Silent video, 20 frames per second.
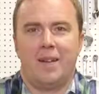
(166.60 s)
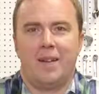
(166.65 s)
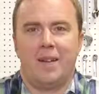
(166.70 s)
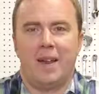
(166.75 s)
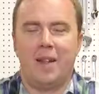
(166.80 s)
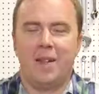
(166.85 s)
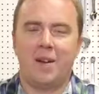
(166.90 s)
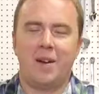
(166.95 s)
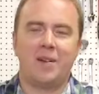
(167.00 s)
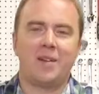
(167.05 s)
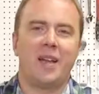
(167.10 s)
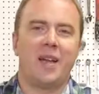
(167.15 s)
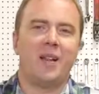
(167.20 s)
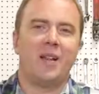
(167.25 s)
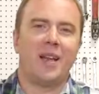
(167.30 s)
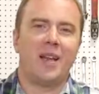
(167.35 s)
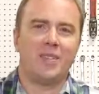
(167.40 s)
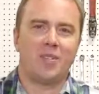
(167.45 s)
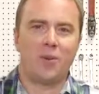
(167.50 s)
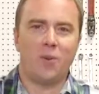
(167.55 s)
Now that your
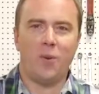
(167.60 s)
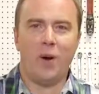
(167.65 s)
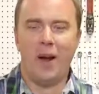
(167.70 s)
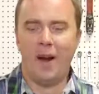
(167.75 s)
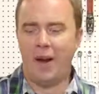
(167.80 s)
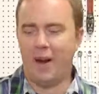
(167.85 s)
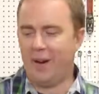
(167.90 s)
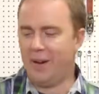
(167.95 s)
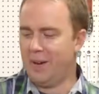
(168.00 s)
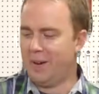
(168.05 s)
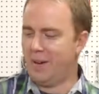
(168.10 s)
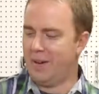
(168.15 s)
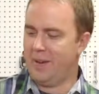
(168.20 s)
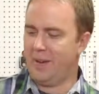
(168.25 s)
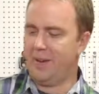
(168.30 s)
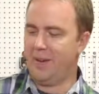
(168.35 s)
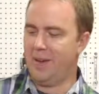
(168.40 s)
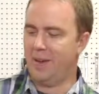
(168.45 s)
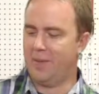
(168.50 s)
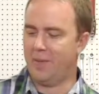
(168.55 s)
taillights are wired,
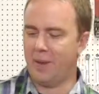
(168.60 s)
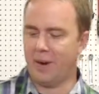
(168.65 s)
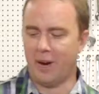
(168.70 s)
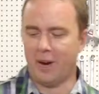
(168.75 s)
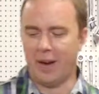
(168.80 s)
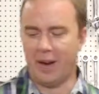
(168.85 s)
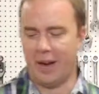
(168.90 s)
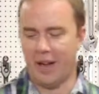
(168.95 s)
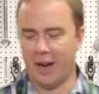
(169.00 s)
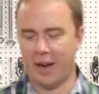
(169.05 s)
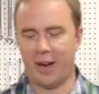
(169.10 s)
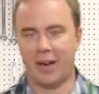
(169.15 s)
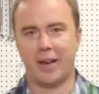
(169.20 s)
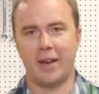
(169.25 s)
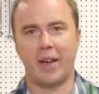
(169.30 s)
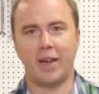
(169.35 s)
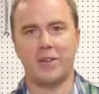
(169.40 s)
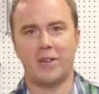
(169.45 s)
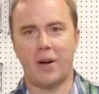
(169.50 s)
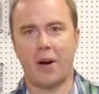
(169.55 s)
you need to figure out how to
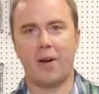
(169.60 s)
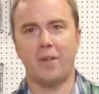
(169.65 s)
connect your